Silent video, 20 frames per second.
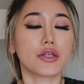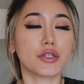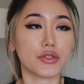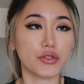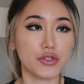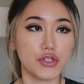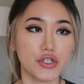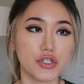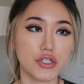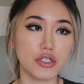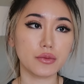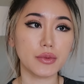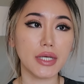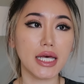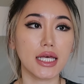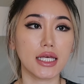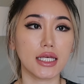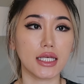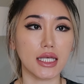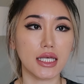YouTube
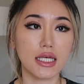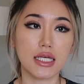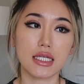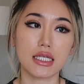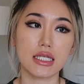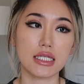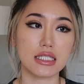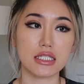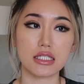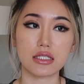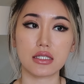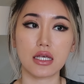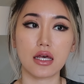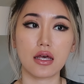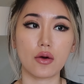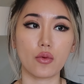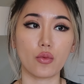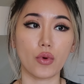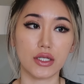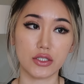is
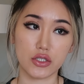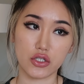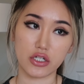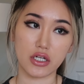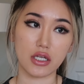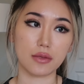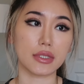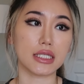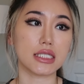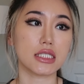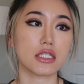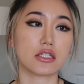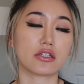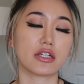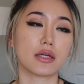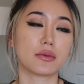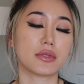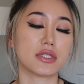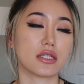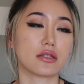one stream,
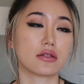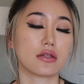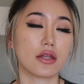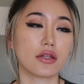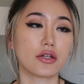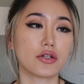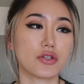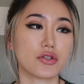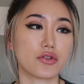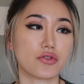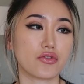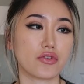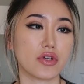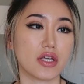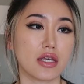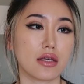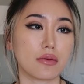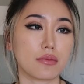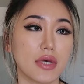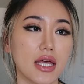Instagram is another
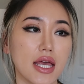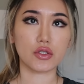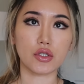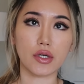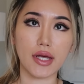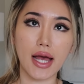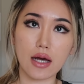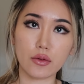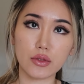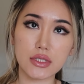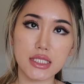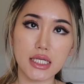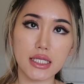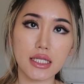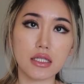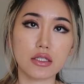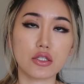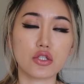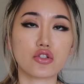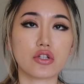stream. So I would say
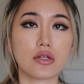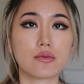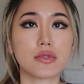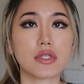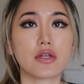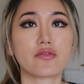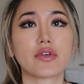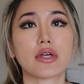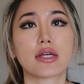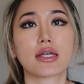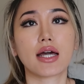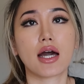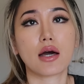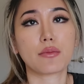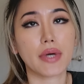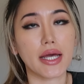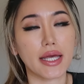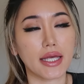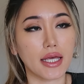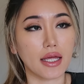that the streams of
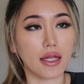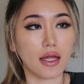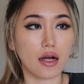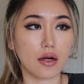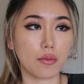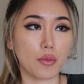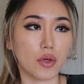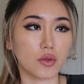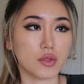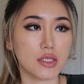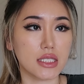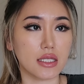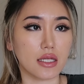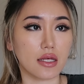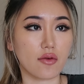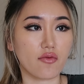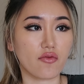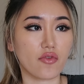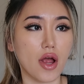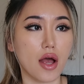income I get are
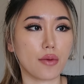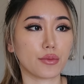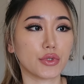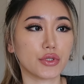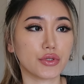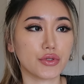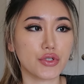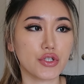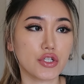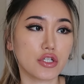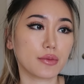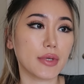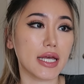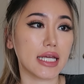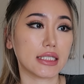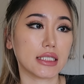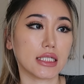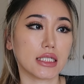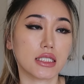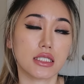mostly from YouTube
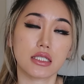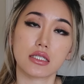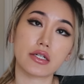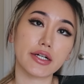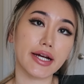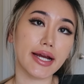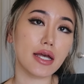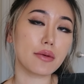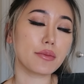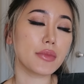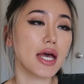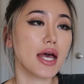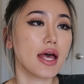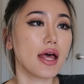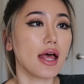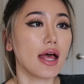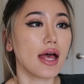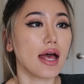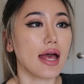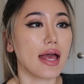and Instagram
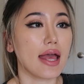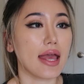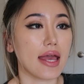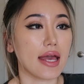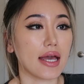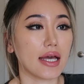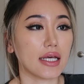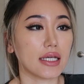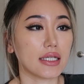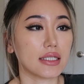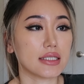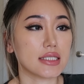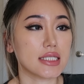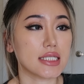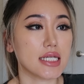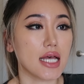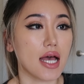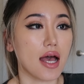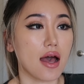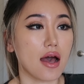
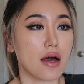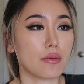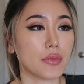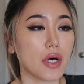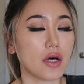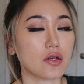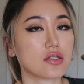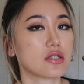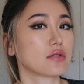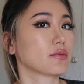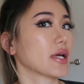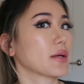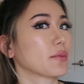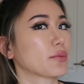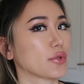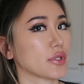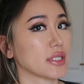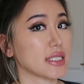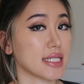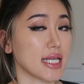and um, also my
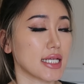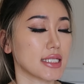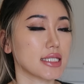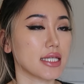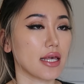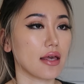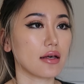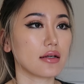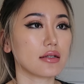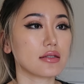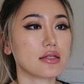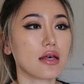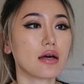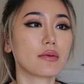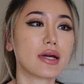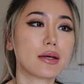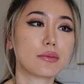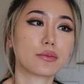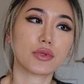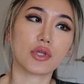preset sales on my